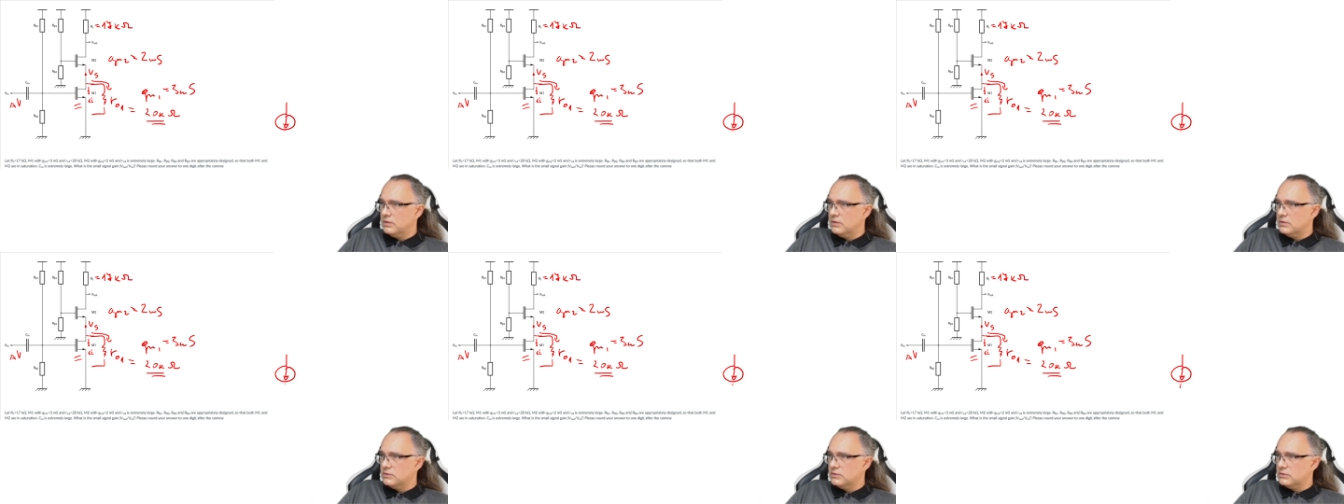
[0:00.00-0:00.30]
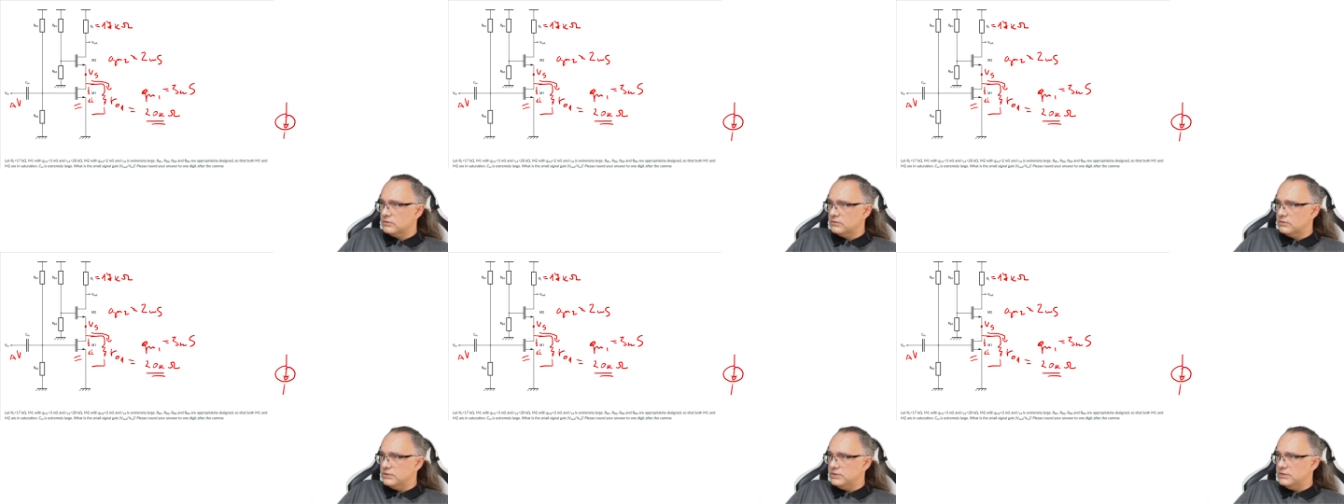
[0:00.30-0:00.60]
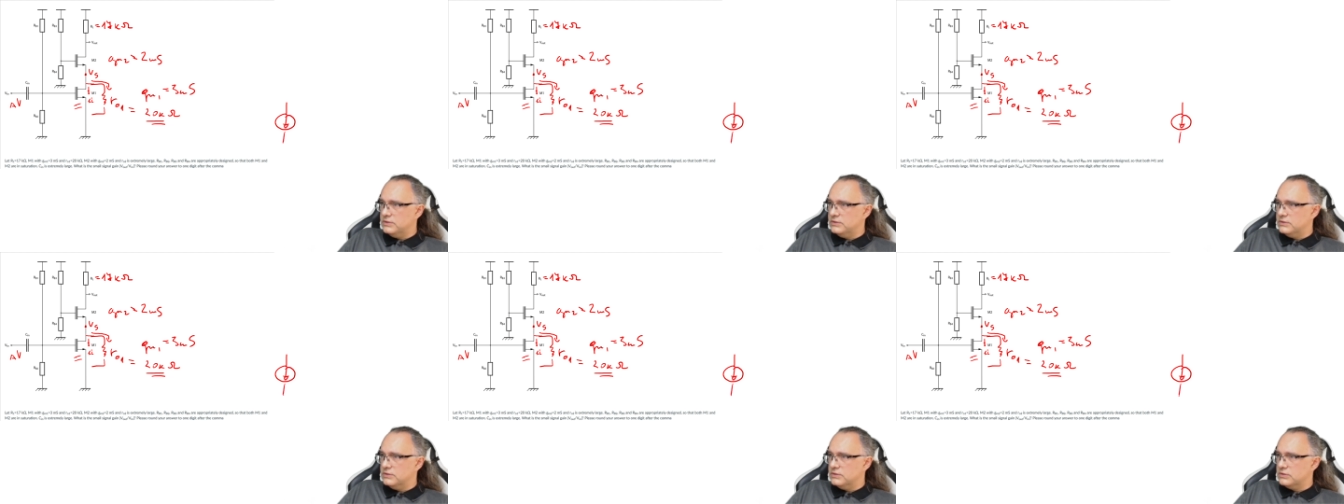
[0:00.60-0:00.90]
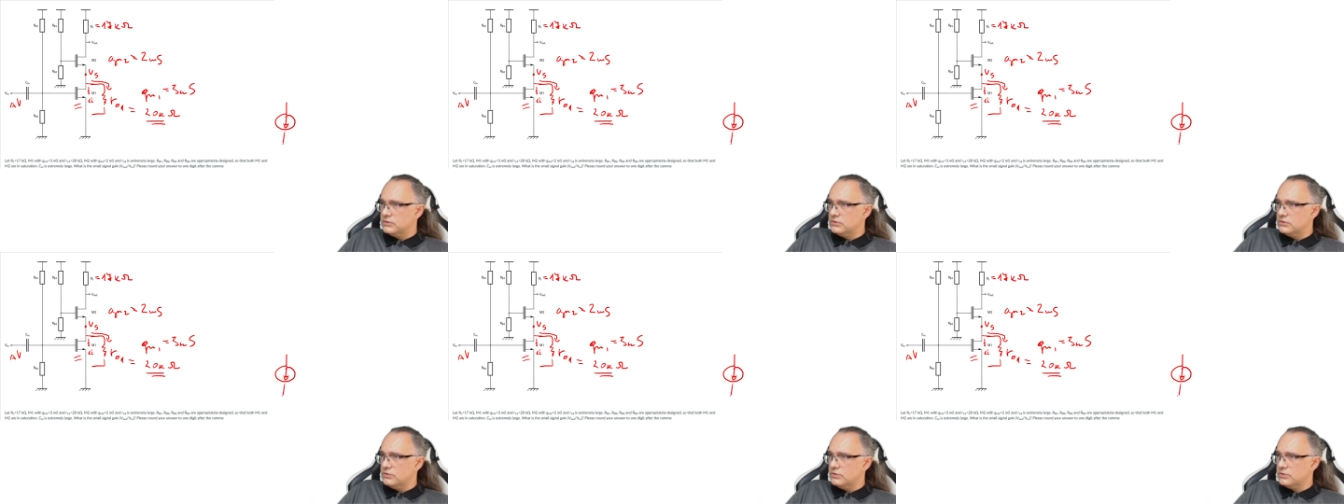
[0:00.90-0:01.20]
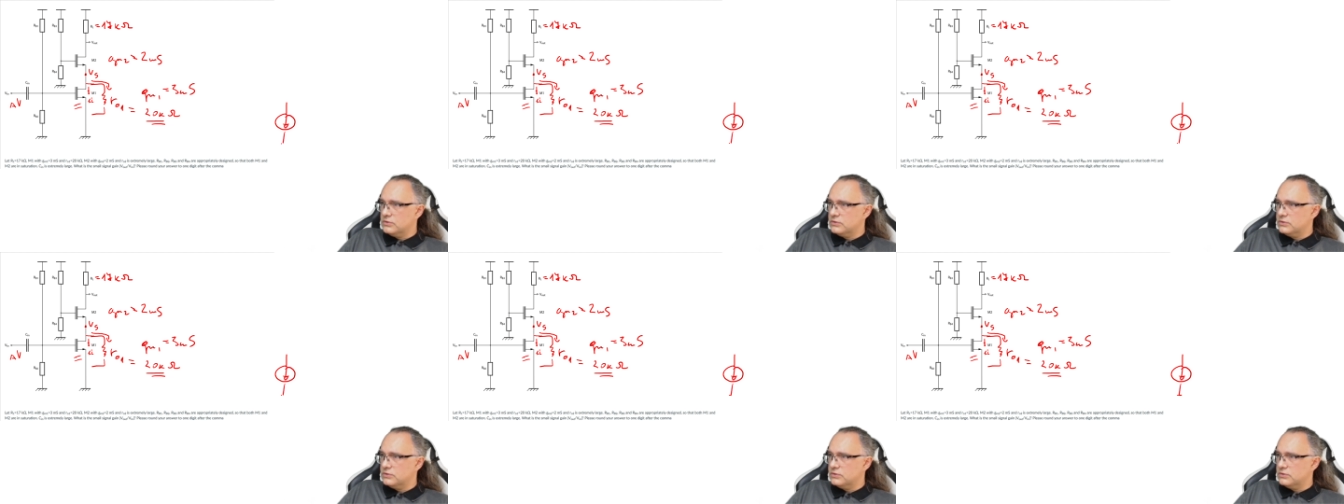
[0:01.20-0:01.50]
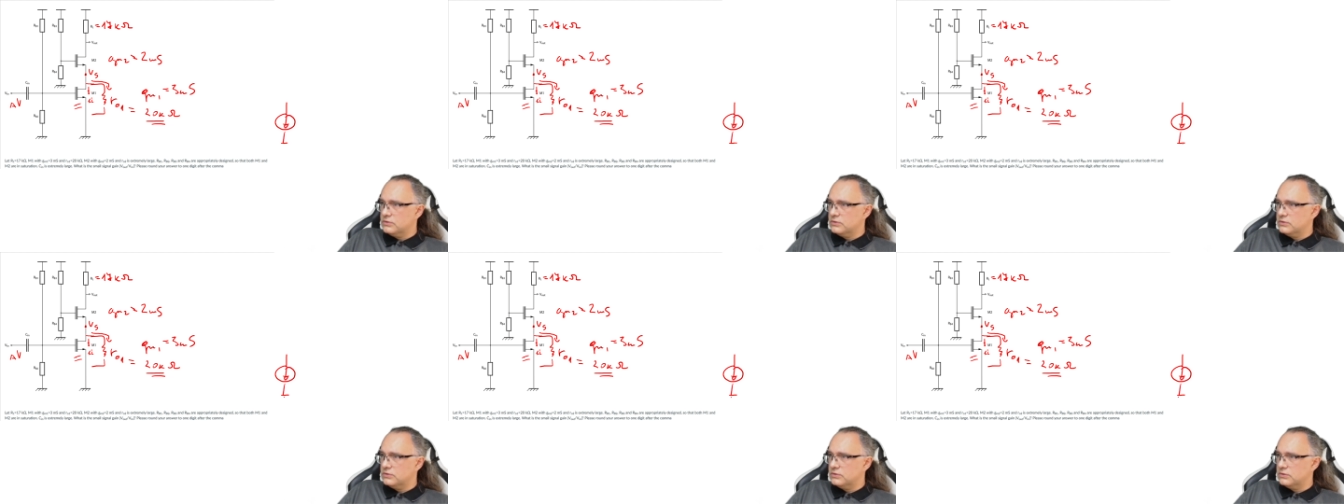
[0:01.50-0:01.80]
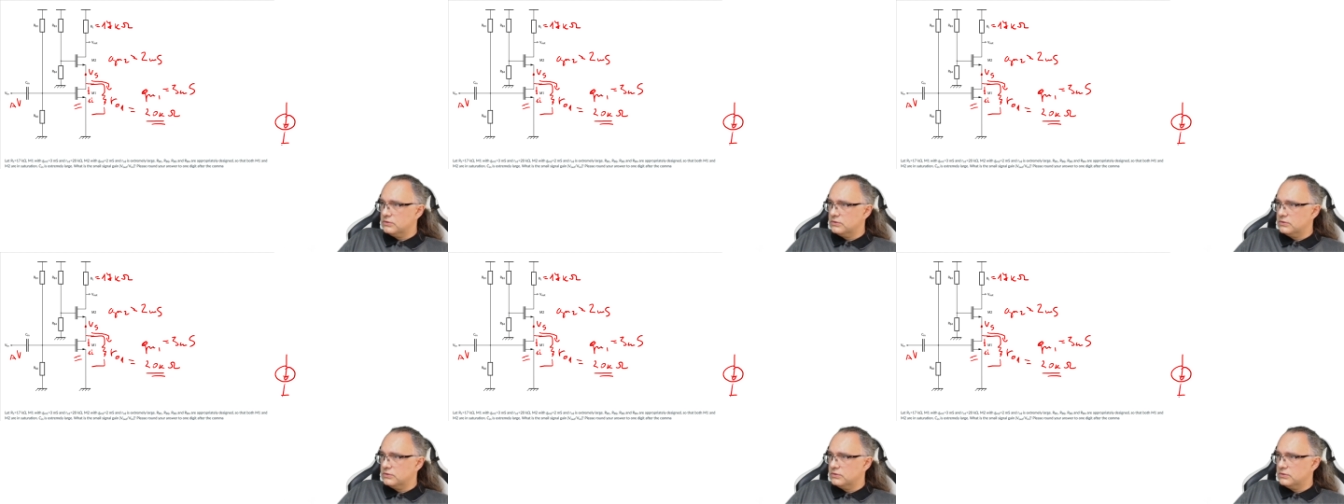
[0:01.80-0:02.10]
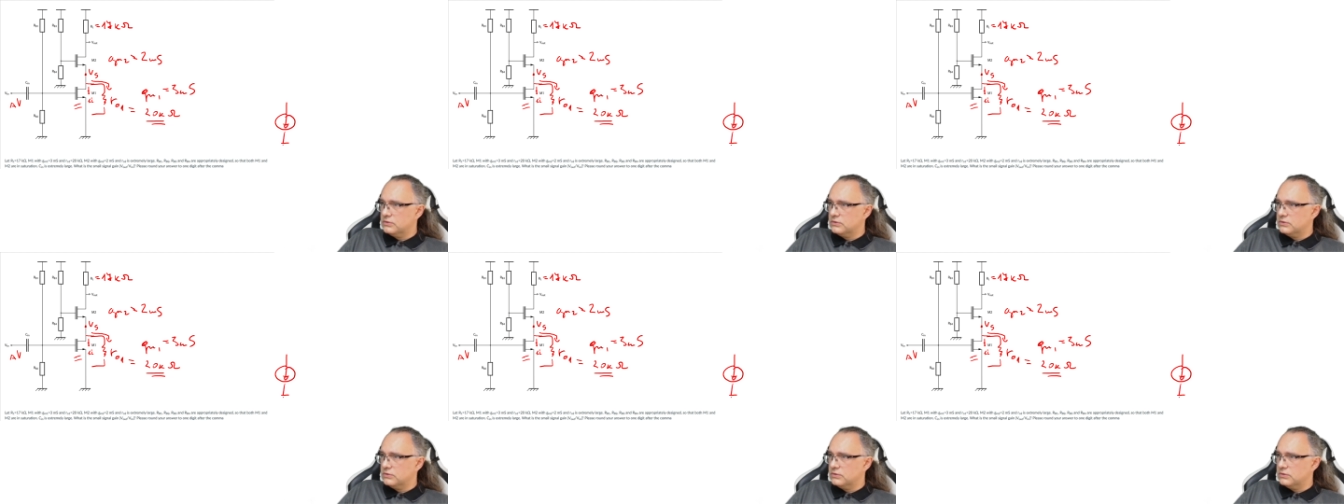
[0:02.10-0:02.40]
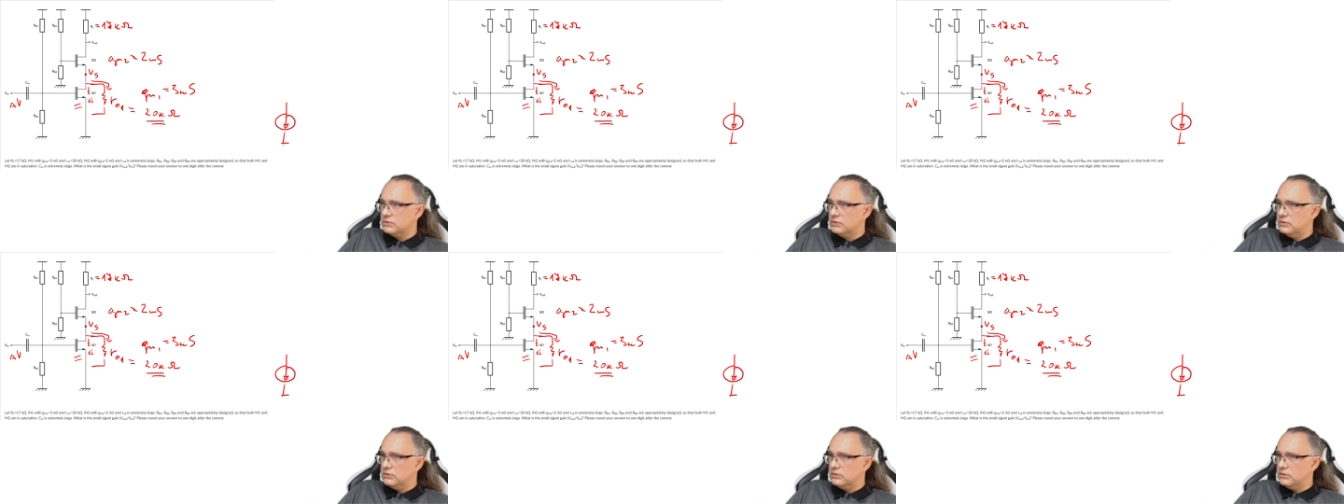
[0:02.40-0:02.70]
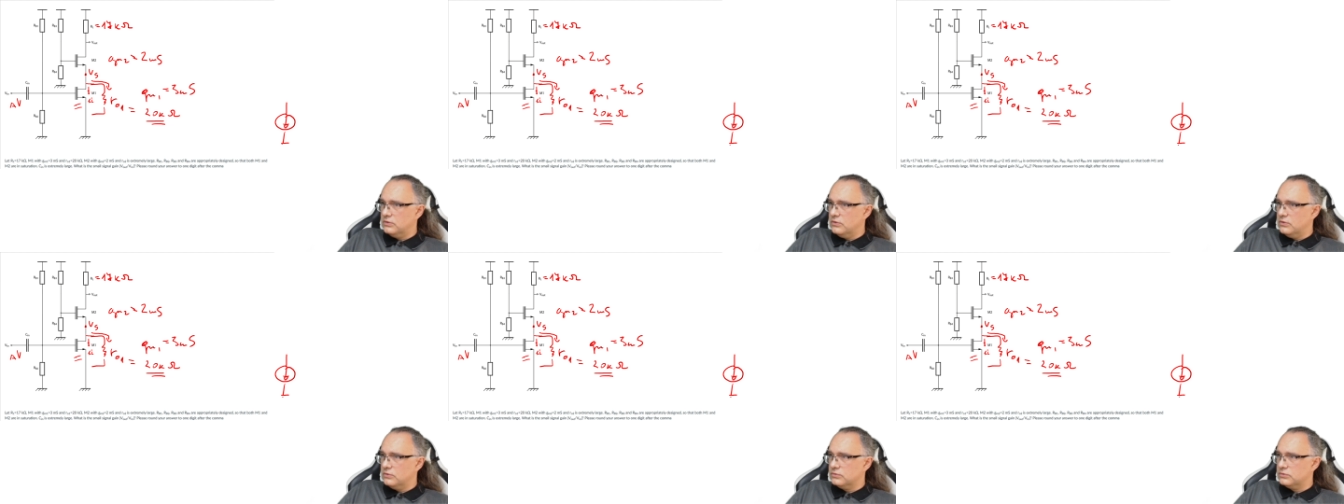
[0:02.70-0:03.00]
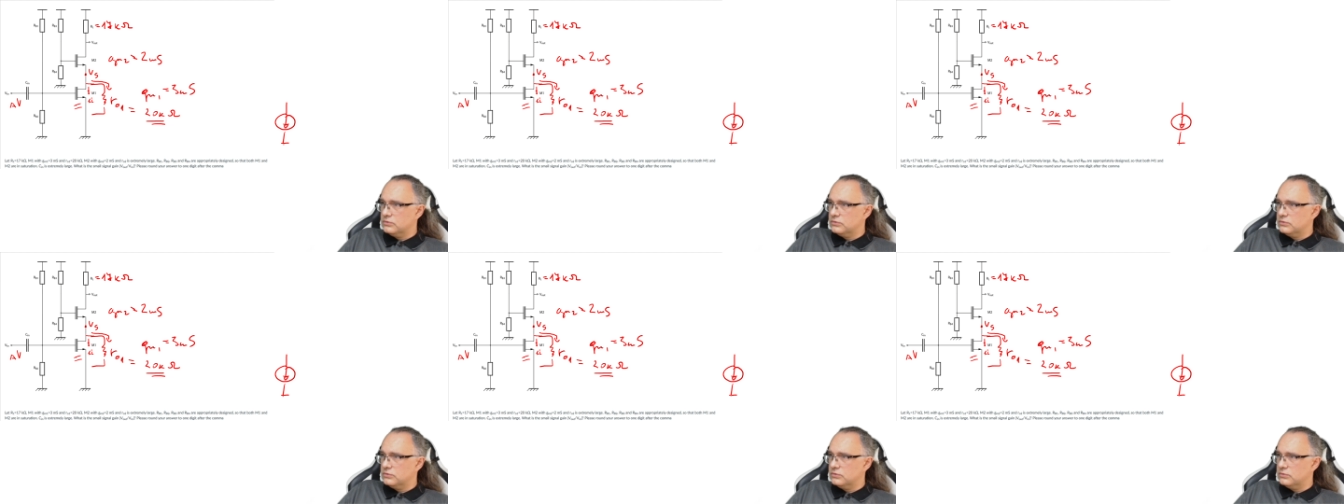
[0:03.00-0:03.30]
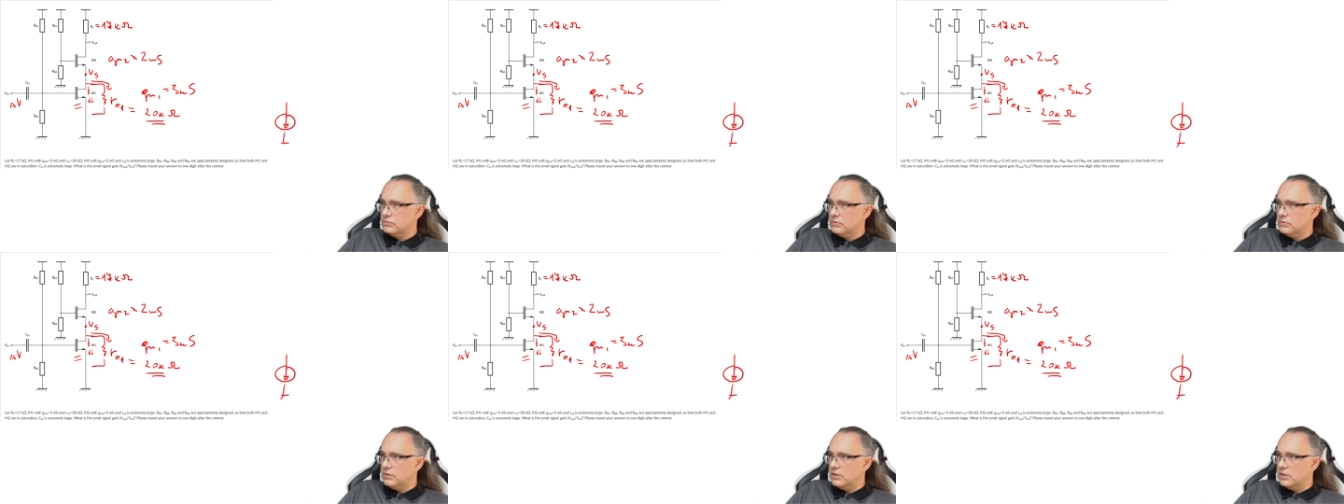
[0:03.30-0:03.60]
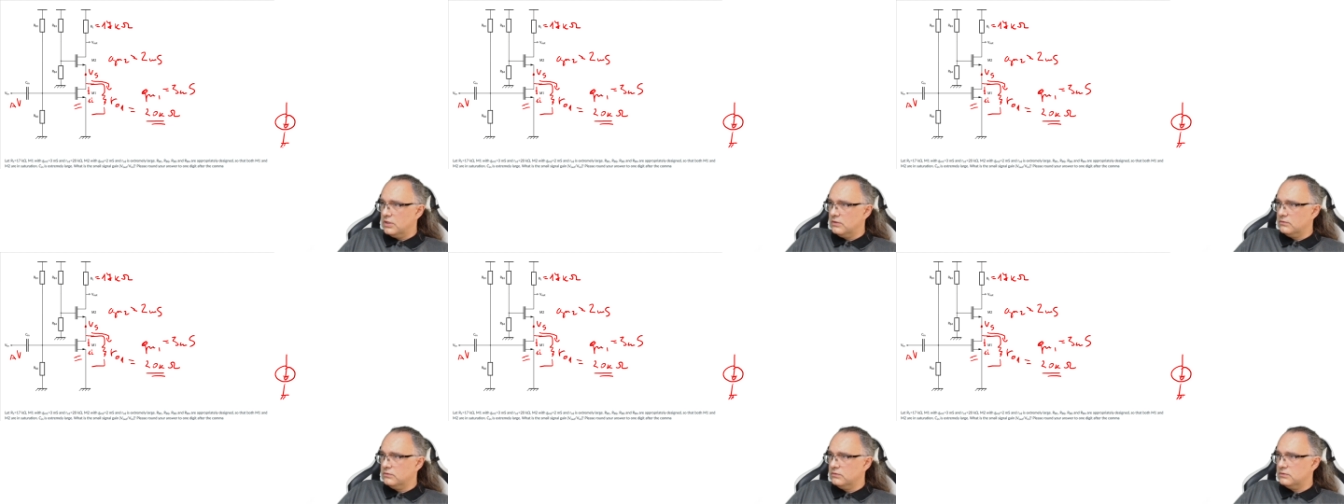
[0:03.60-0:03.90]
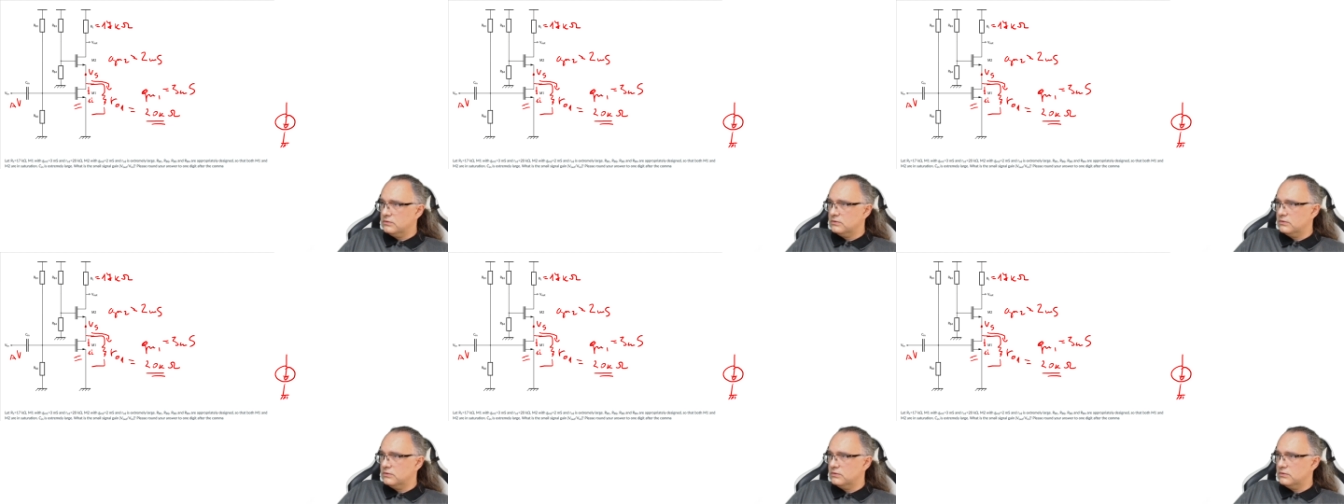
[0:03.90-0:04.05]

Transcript: So this is the source, it goes to ground,